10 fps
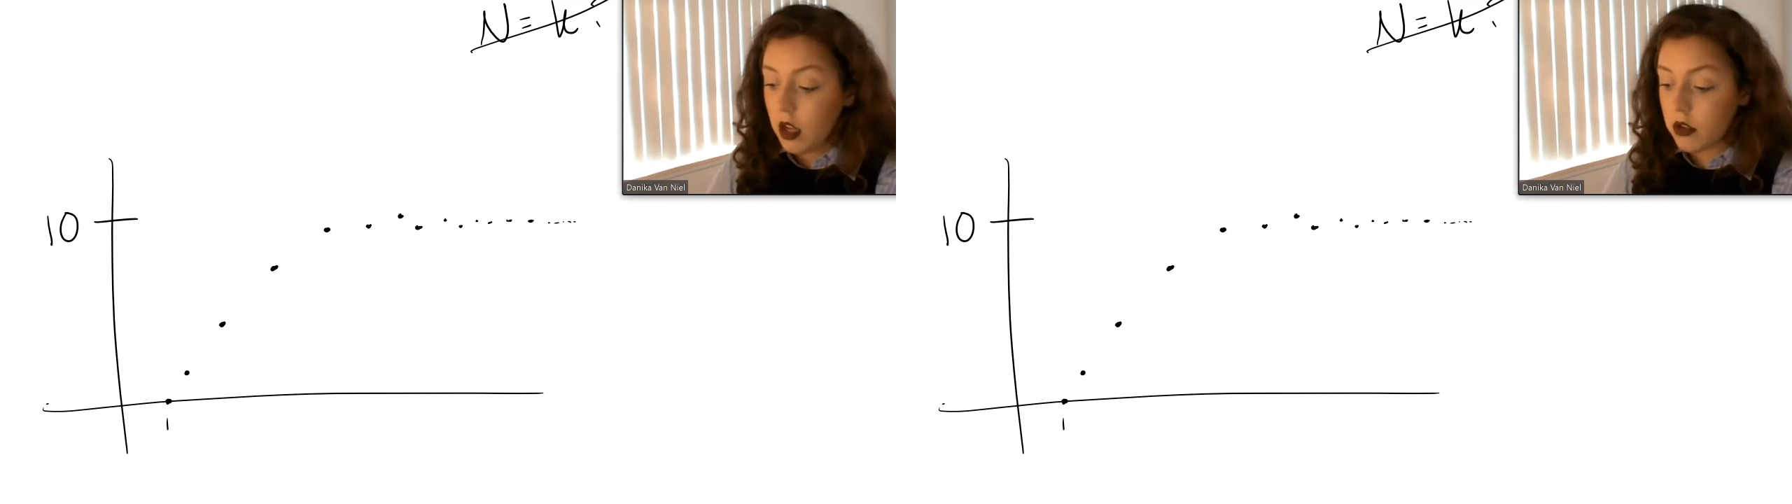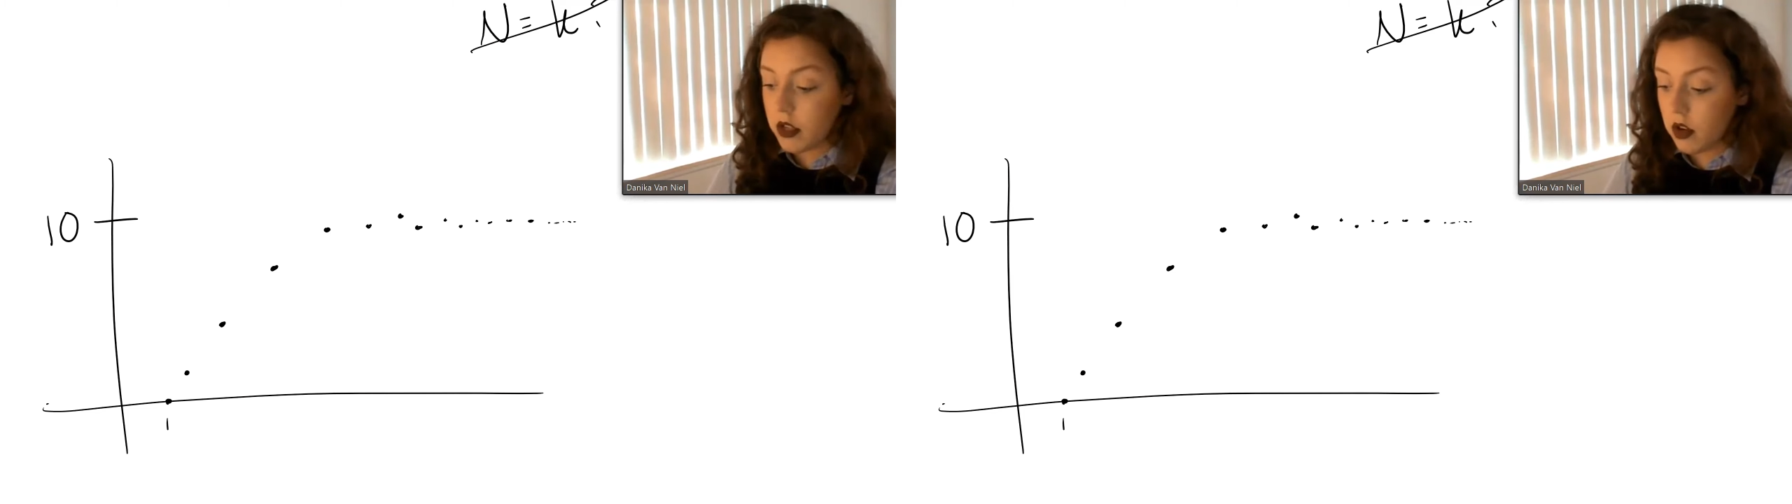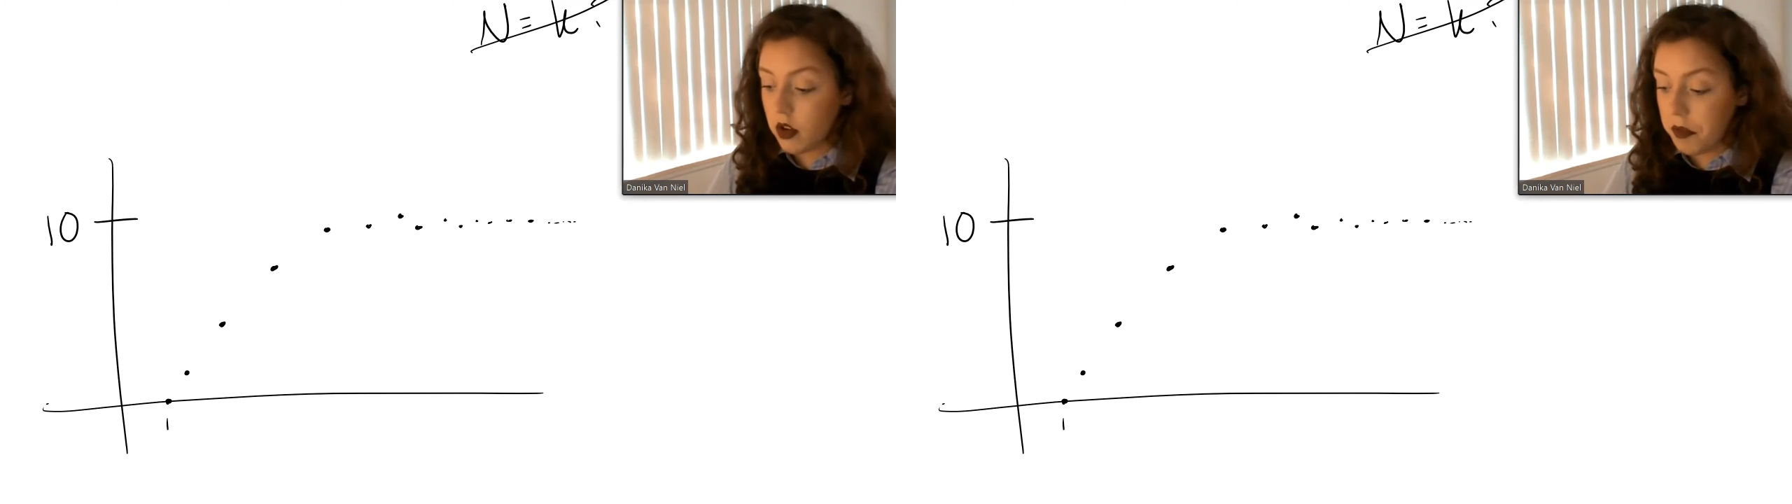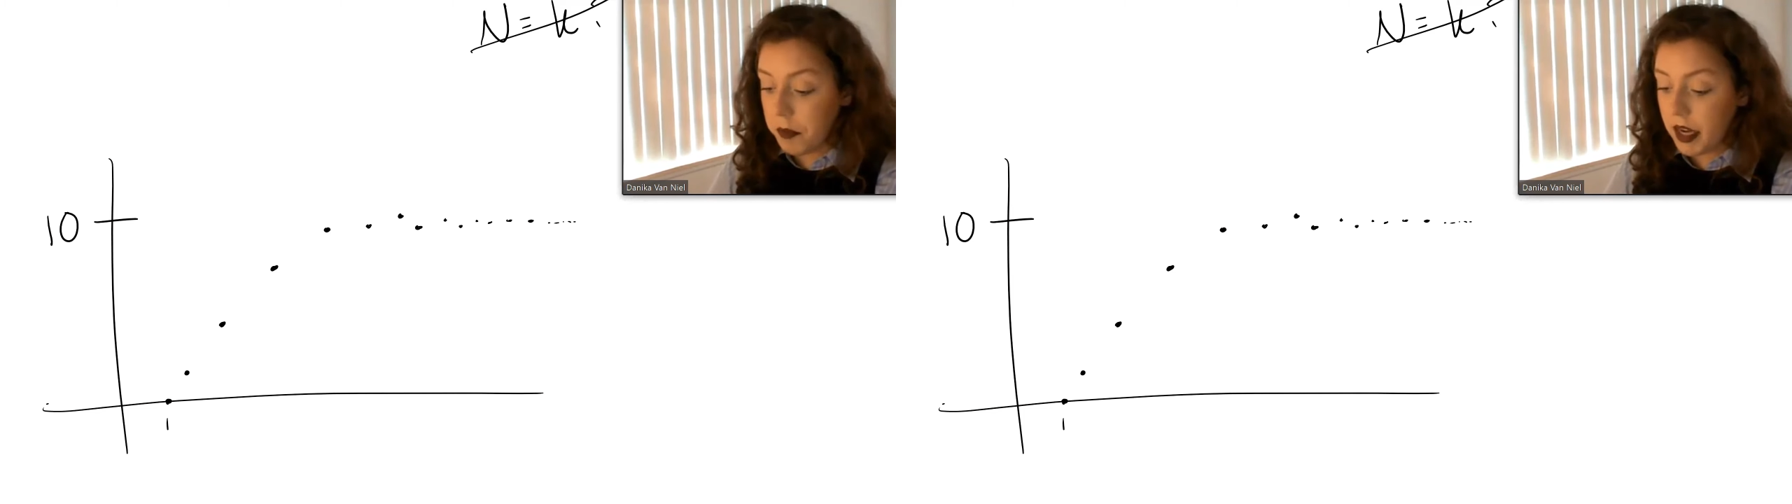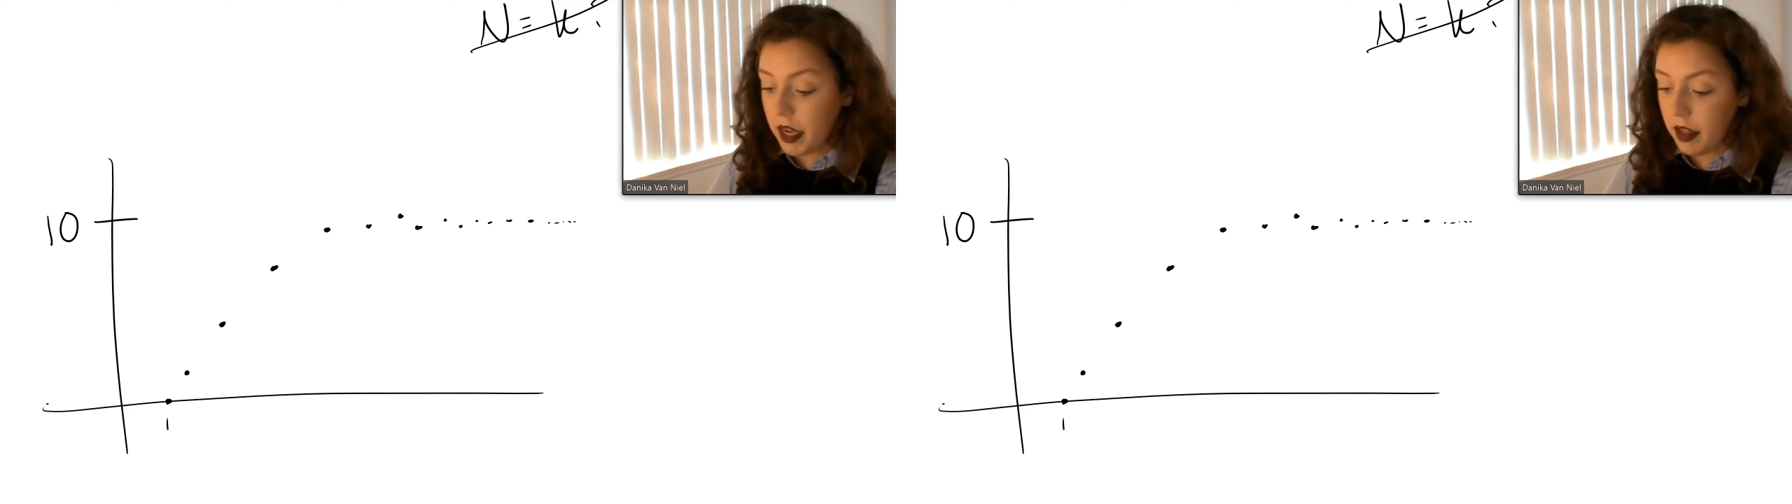So let's start from the
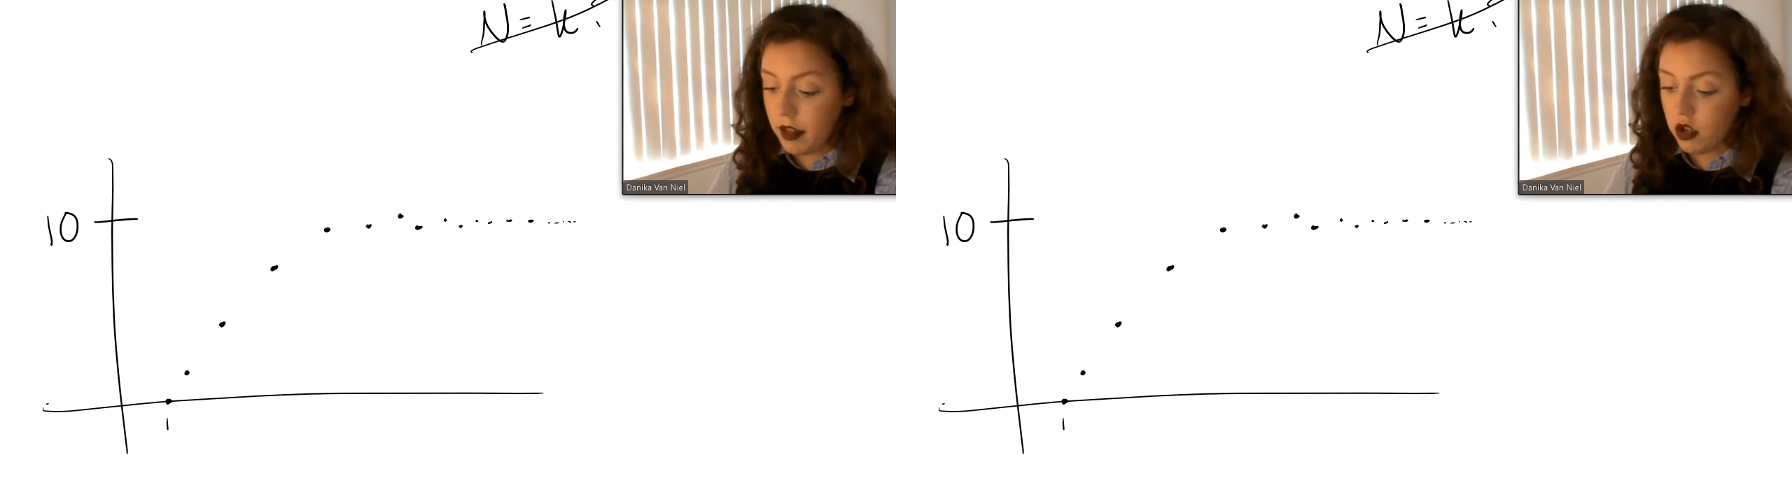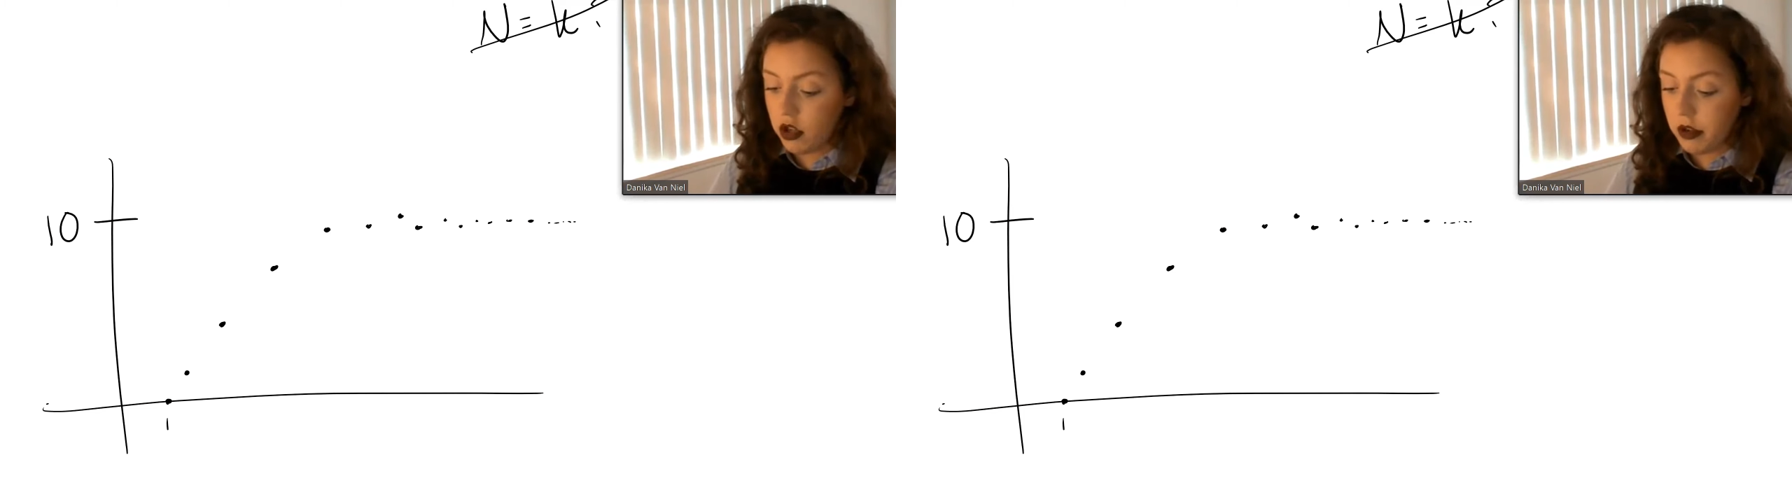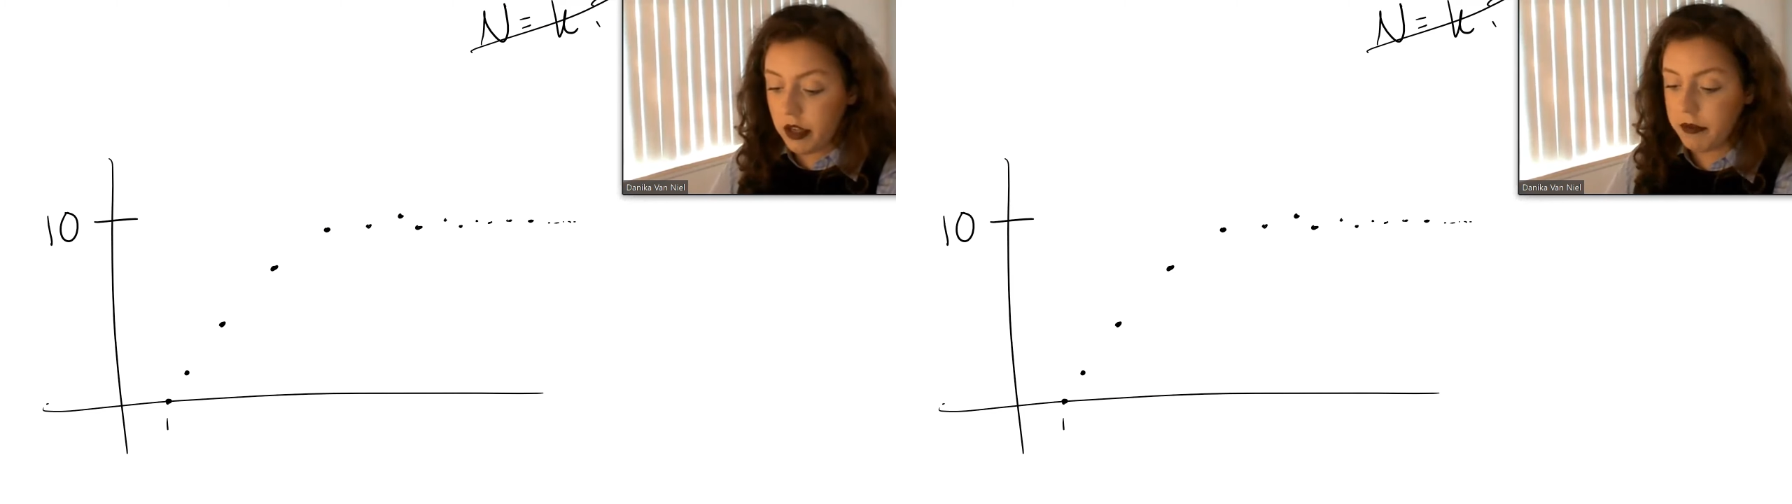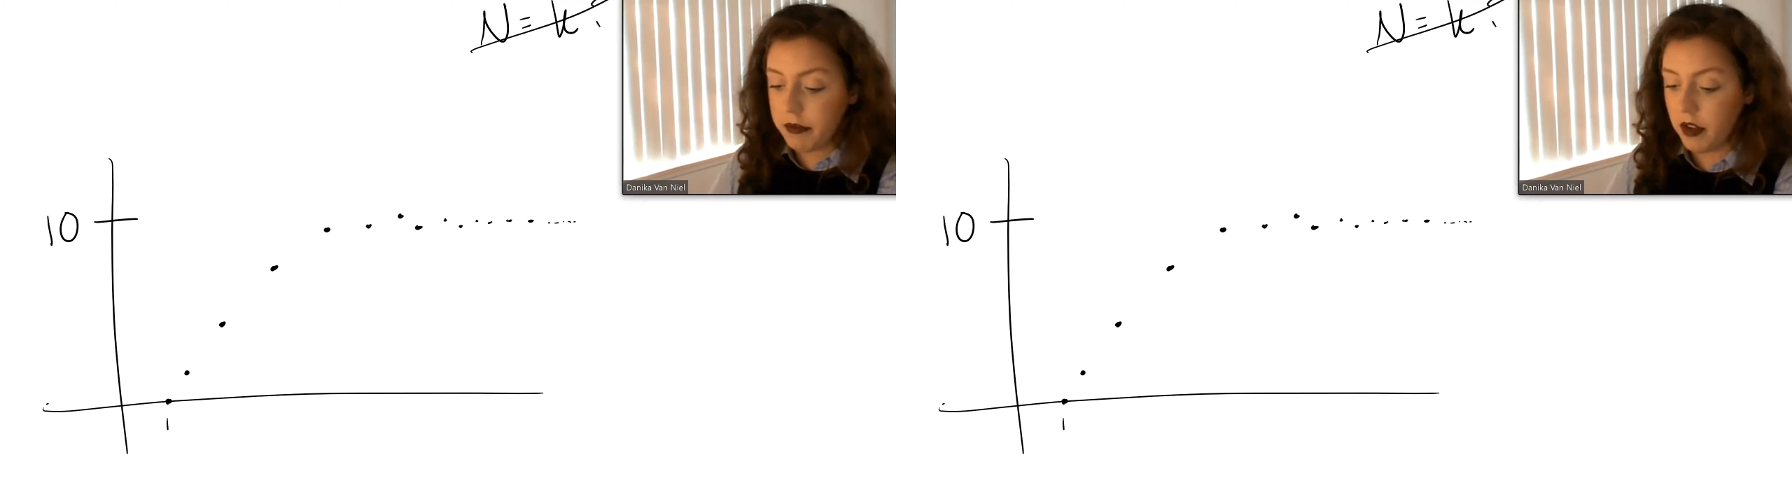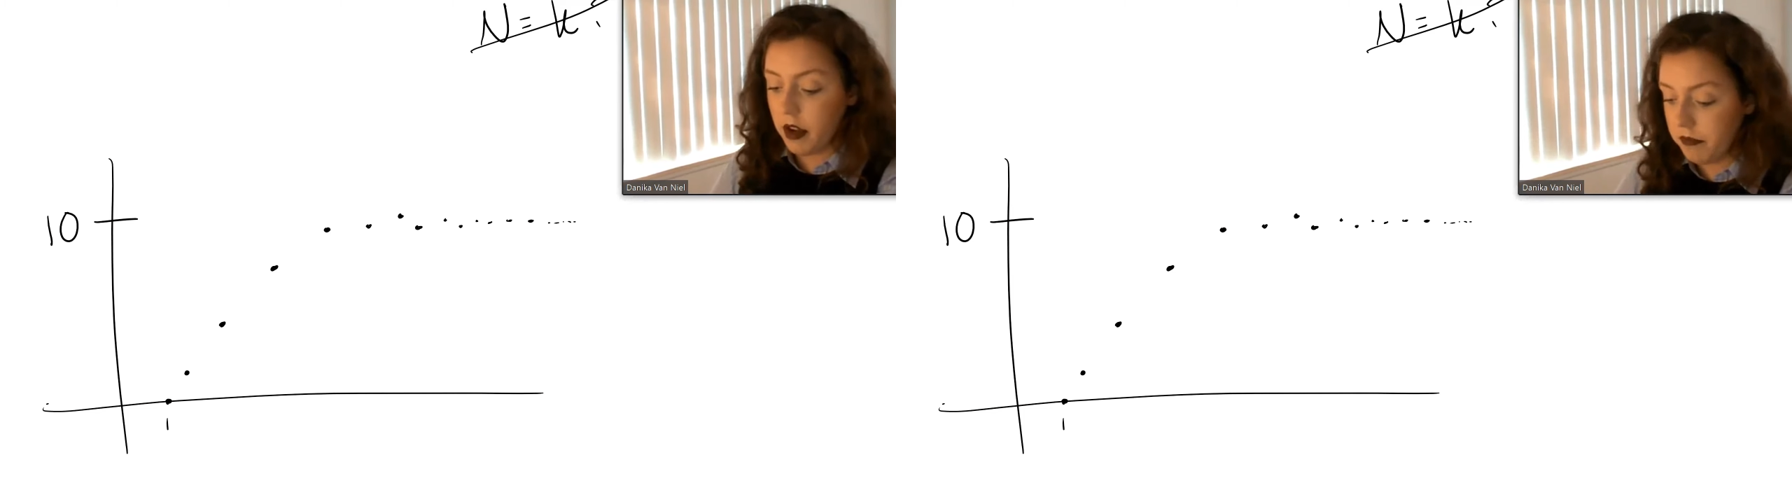beginning. Let's choose an
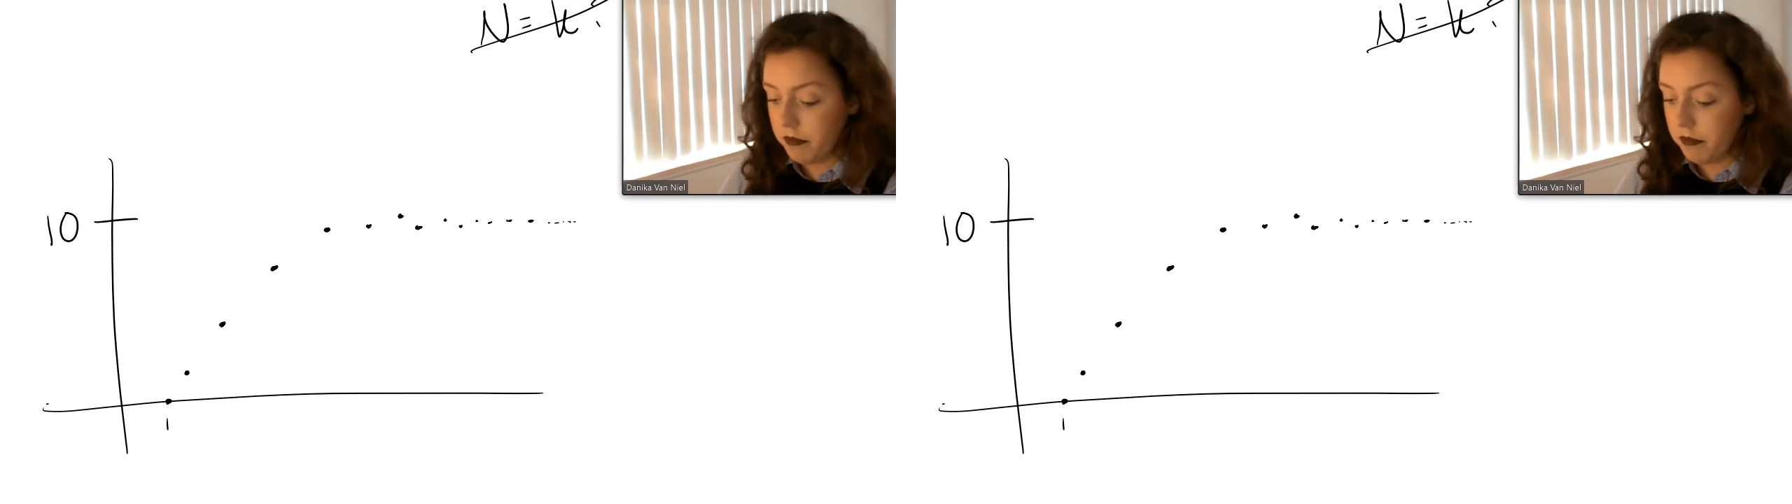epsilon.